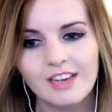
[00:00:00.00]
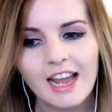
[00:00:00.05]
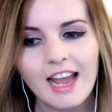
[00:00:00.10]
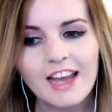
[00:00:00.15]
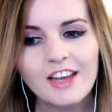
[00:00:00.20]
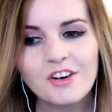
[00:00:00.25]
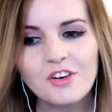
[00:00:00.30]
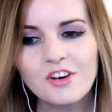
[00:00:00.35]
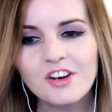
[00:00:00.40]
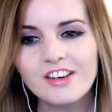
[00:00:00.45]

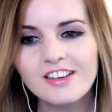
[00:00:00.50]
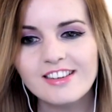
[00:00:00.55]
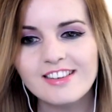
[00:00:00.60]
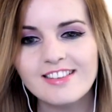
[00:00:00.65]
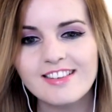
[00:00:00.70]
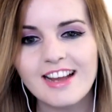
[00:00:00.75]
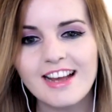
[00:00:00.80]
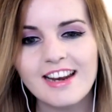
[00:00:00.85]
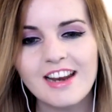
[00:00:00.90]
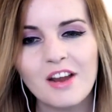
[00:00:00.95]
I don't
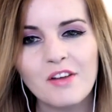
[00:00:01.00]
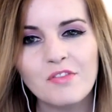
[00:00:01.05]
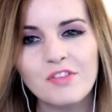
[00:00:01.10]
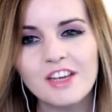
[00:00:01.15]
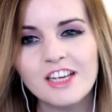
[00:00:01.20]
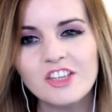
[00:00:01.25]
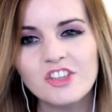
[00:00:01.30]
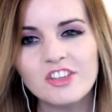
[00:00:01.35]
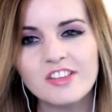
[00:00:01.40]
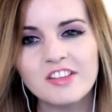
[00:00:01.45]
understand. Have
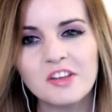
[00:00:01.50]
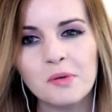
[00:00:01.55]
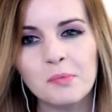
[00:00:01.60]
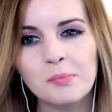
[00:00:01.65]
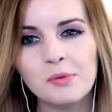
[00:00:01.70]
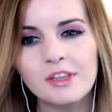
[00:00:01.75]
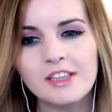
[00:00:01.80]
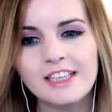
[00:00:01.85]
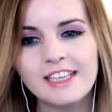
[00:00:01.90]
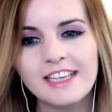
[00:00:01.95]
they just
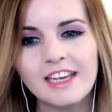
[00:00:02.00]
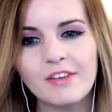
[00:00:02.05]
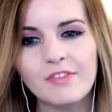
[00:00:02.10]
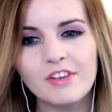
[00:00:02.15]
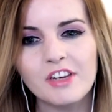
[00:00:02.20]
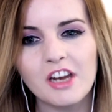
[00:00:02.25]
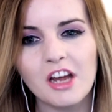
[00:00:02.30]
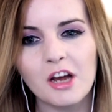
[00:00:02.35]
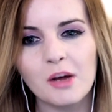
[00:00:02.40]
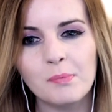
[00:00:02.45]
completely
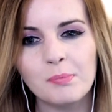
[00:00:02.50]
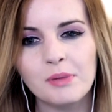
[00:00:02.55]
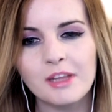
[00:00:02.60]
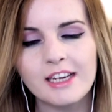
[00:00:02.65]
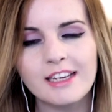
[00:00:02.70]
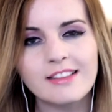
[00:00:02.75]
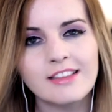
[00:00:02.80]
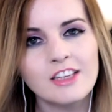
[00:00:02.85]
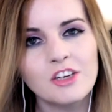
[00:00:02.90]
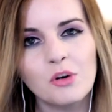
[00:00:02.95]
given up?
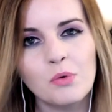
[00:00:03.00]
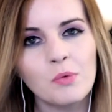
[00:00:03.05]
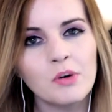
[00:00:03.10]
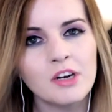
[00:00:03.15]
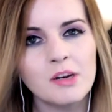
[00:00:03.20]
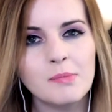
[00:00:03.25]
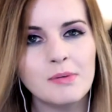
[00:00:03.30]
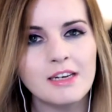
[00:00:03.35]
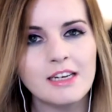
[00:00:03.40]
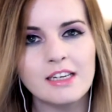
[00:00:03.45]
Like, they don't
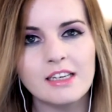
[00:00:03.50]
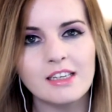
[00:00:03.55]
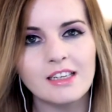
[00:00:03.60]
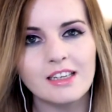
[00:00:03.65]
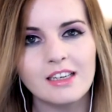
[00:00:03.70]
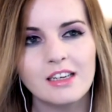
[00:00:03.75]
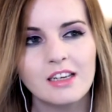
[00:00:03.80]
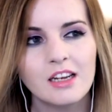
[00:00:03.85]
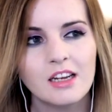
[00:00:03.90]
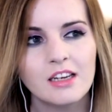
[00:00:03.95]
want to
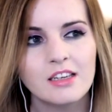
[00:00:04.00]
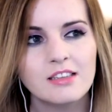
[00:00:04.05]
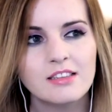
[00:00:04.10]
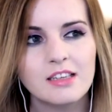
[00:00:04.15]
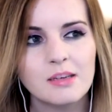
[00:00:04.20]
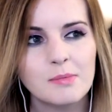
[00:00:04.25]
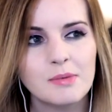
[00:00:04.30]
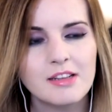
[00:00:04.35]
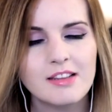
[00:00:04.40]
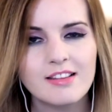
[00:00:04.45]
be
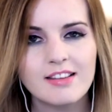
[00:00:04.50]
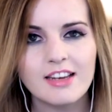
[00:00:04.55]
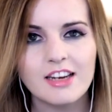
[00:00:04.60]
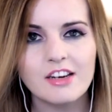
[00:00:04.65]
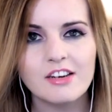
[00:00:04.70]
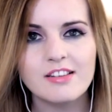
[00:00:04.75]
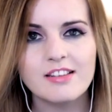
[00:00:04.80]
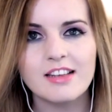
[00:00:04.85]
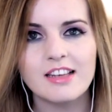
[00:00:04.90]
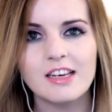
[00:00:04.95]
Demon
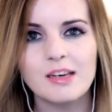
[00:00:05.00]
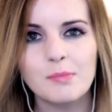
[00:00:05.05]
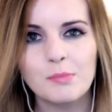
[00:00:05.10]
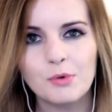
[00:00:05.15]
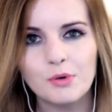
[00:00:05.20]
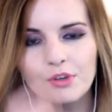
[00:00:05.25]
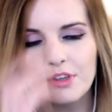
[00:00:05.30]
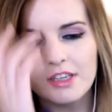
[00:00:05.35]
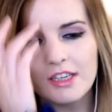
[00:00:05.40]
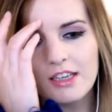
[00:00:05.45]
Slayers
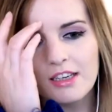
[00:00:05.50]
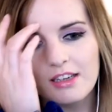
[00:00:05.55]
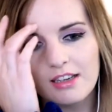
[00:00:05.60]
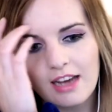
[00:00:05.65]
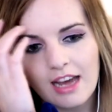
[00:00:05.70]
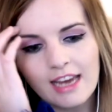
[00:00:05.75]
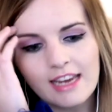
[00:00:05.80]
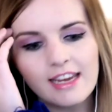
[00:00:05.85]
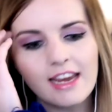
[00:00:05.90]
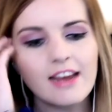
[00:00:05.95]
anymore?
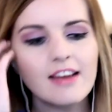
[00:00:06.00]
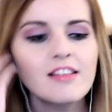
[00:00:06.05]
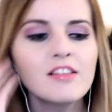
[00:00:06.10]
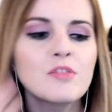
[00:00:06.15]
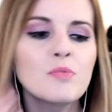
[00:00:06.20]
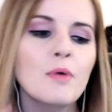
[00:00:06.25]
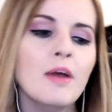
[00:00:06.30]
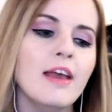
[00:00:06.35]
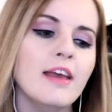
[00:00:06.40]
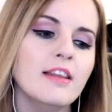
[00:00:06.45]
I
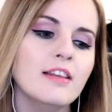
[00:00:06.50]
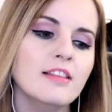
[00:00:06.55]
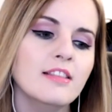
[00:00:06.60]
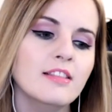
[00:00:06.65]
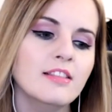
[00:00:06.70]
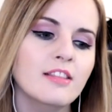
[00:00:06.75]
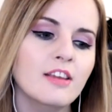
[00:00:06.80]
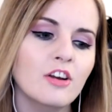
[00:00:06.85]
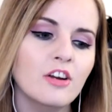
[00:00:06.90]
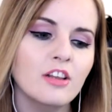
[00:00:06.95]
guess
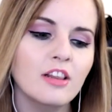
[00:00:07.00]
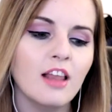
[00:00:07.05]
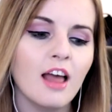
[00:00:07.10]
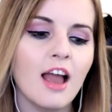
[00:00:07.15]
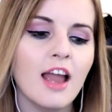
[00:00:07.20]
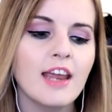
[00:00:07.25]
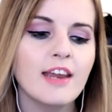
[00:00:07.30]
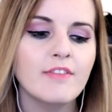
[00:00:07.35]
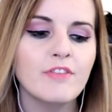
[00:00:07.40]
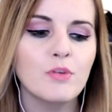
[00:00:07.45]
when their
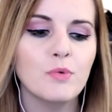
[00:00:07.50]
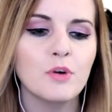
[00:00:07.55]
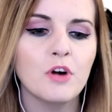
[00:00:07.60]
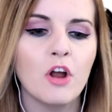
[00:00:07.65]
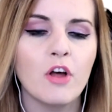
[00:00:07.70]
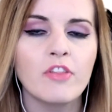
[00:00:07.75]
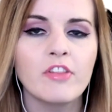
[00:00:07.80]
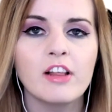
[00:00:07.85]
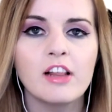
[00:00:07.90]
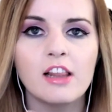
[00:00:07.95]
lives were
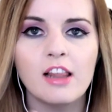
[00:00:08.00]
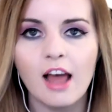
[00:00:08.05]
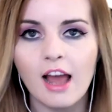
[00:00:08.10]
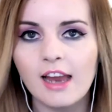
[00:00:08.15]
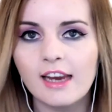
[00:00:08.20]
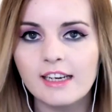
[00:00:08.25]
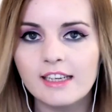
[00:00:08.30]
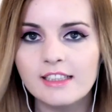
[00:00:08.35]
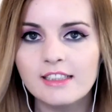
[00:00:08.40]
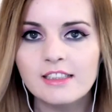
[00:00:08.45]
on the
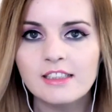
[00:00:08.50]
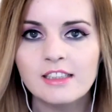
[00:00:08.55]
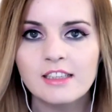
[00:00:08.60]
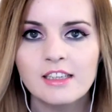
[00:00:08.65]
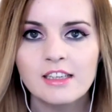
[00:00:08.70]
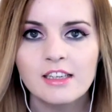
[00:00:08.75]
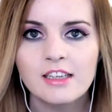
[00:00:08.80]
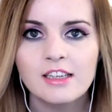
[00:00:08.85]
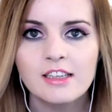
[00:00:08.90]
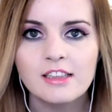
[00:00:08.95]
line
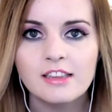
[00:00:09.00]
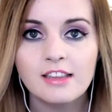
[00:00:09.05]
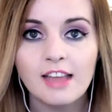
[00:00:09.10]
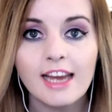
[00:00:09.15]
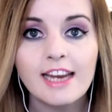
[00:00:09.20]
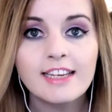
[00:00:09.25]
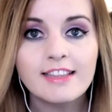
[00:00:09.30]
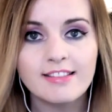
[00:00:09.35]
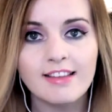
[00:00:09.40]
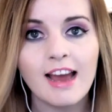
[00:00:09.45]

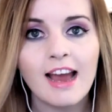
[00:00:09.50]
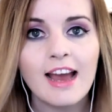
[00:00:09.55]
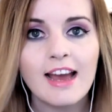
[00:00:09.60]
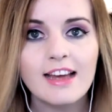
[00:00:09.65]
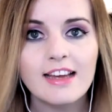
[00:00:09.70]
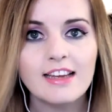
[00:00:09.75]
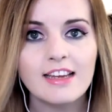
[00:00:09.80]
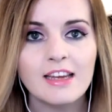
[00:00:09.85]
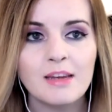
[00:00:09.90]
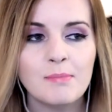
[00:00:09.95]
like
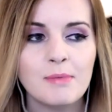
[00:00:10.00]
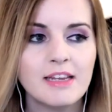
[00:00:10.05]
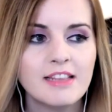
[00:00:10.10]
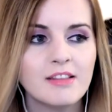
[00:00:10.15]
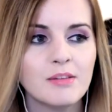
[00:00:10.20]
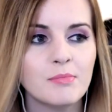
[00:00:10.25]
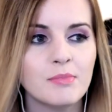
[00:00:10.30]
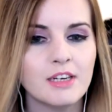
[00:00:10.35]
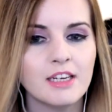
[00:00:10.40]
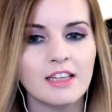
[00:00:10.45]
that, it made
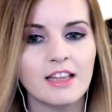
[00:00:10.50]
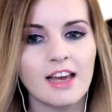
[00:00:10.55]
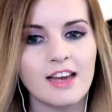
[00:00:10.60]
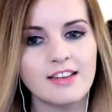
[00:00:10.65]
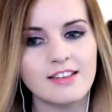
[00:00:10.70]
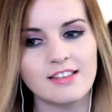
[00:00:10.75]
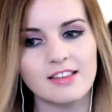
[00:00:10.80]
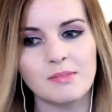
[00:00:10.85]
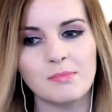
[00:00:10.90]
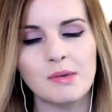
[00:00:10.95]
them
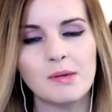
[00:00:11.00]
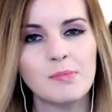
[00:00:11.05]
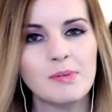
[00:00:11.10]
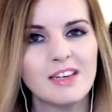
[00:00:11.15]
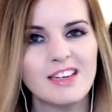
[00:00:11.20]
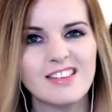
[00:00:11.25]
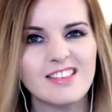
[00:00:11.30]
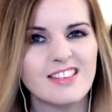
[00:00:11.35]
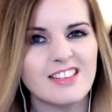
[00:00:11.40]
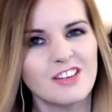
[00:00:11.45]
realize that maybe
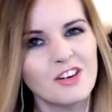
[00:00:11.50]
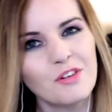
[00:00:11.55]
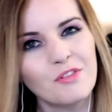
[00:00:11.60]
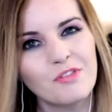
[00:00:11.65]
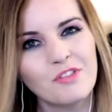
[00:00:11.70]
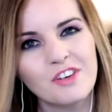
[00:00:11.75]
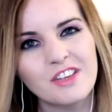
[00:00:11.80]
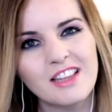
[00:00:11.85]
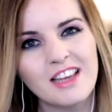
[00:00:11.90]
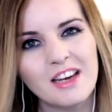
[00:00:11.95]
it's not
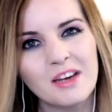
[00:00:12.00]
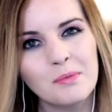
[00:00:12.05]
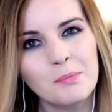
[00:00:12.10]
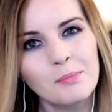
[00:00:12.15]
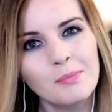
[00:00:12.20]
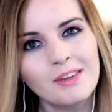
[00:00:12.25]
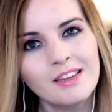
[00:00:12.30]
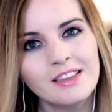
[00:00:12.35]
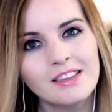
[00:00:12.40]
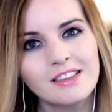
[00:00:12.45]
for
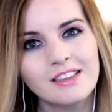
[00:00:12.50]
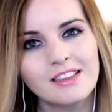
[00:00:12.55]
them.